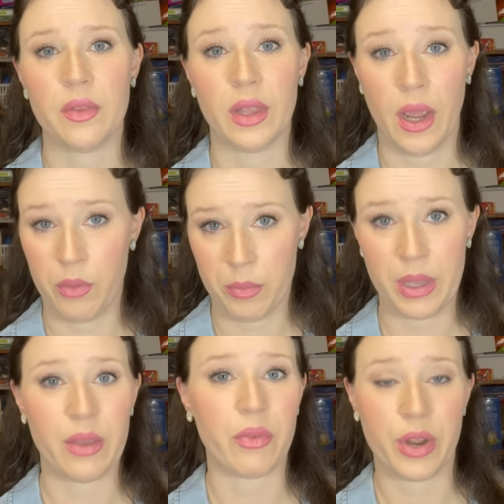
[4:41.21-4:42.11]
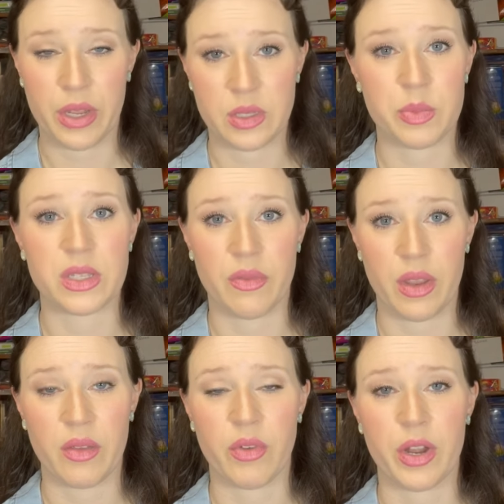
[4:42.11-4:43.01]
then I would make it very
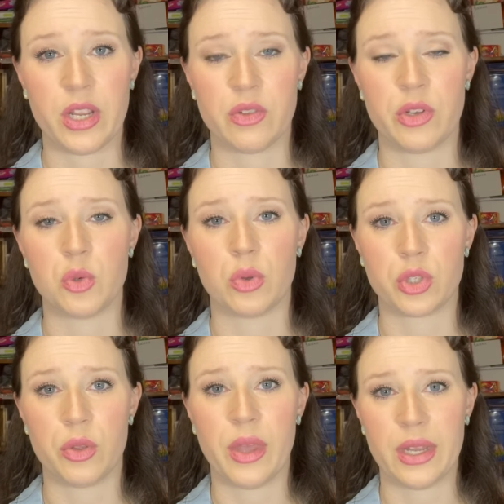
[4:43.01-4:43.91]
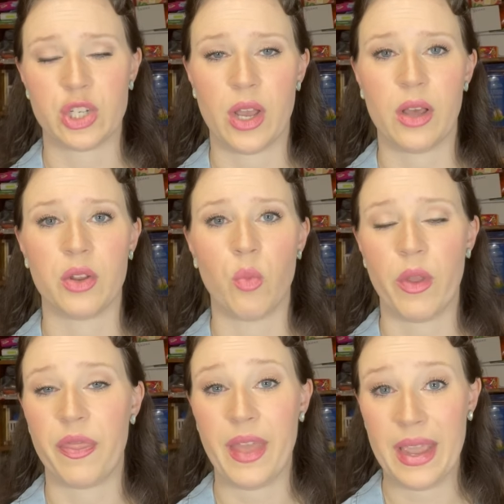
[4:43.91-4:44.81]
specific and very individual to that child and
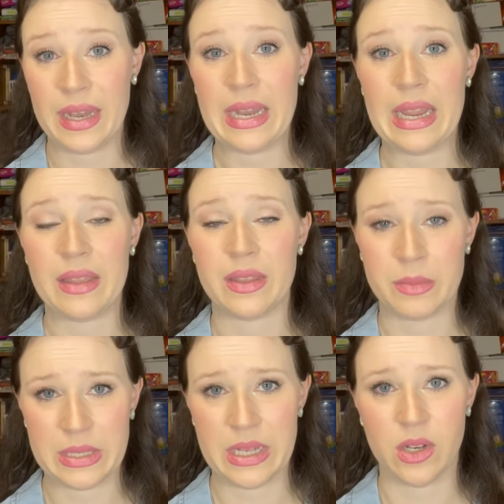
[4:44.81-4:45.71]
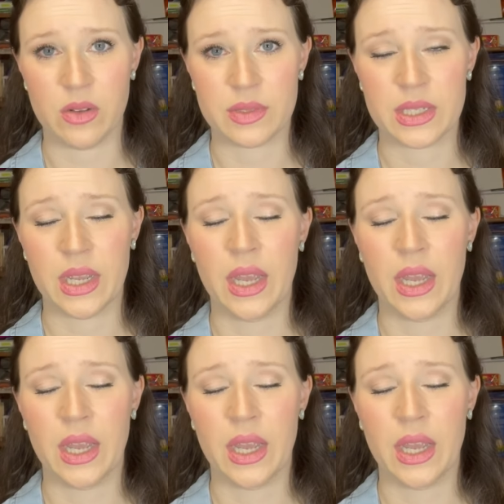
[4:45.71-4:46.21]
what they need themselves.